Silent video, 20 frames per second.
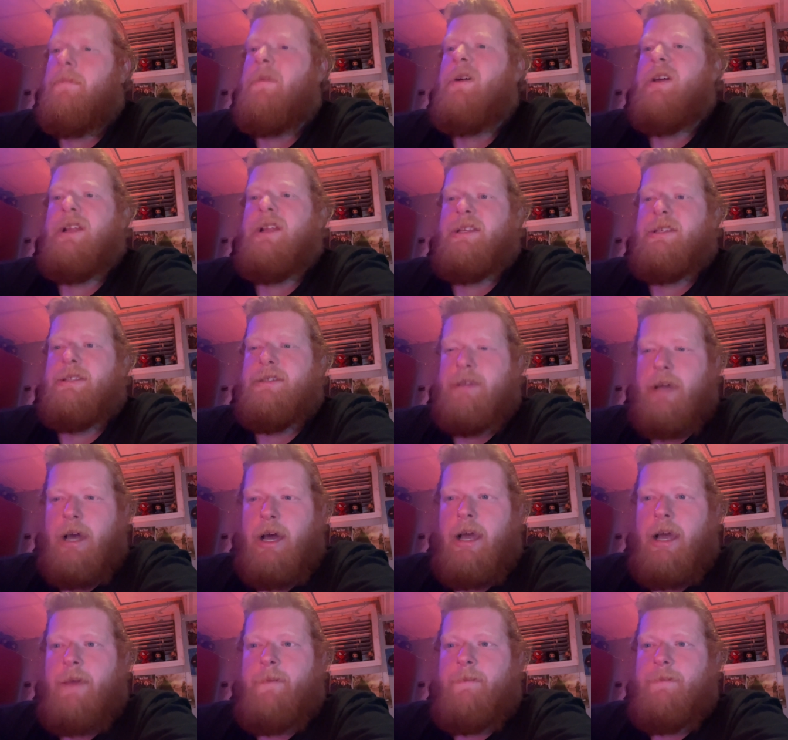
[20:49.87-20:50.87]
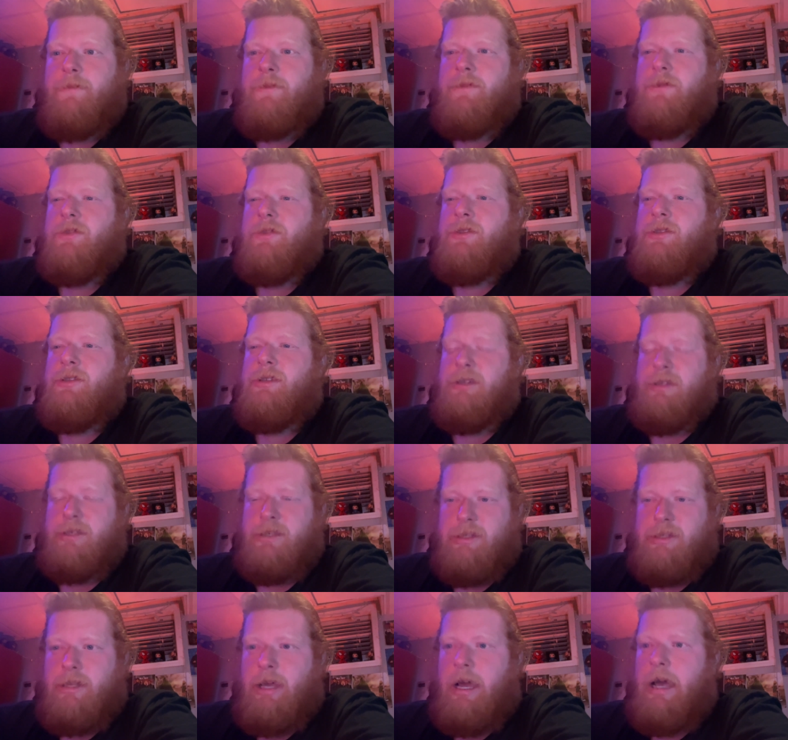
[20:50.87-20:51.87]
And it's time to
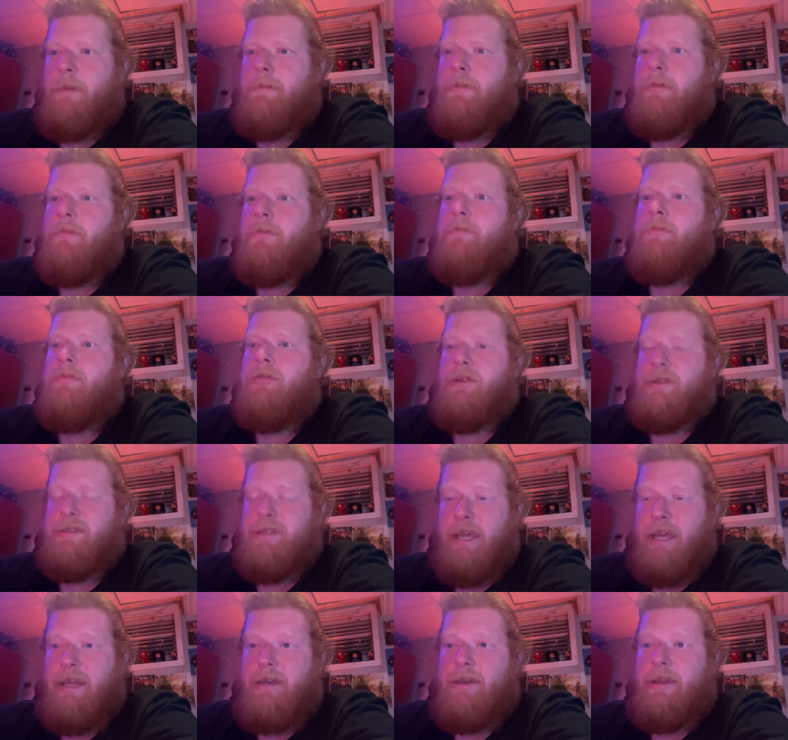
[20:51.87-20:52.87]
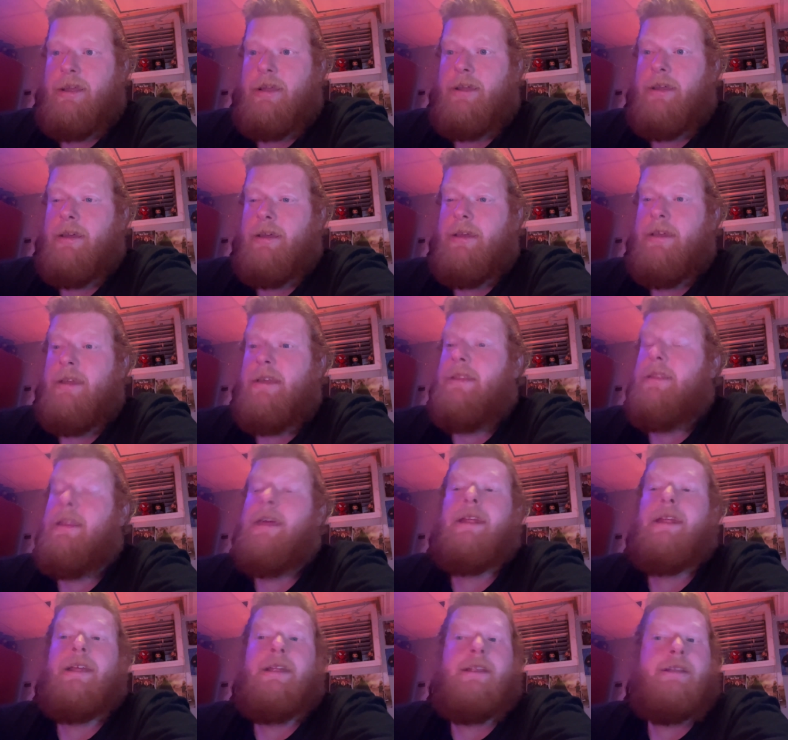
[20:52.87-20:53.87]
stop pretending that
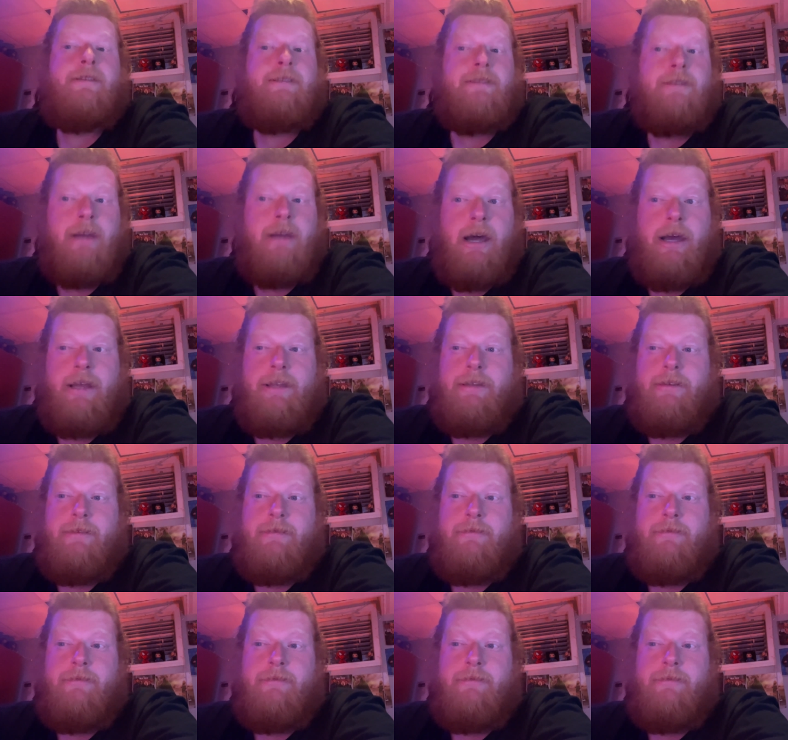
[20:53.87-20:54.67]
he is not.